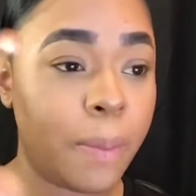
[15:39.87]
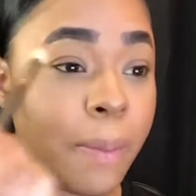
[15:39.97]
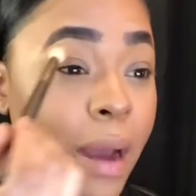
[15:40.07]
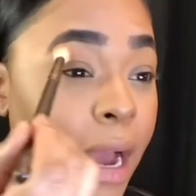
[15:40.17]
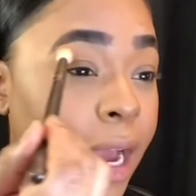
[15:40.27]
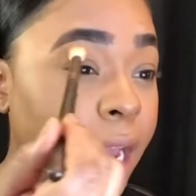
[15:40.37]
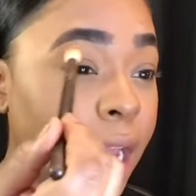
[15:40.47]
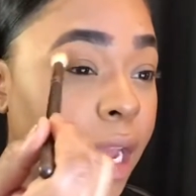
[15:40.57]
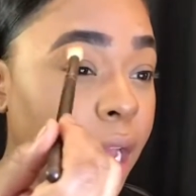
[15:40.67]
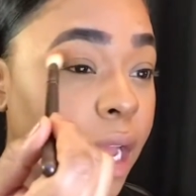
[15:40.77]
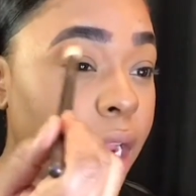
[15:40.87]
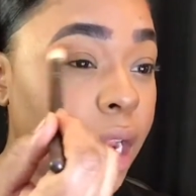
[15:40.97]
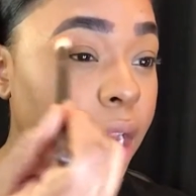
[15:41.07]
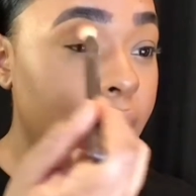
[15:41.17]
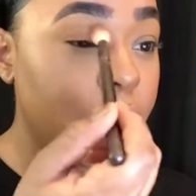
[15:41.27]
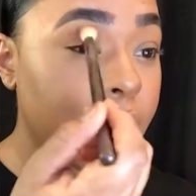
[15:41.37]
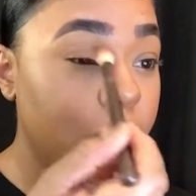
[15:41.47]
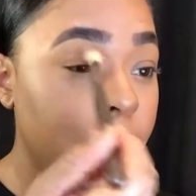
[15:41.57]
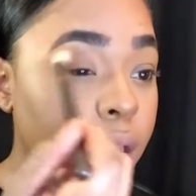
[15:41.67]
my lid.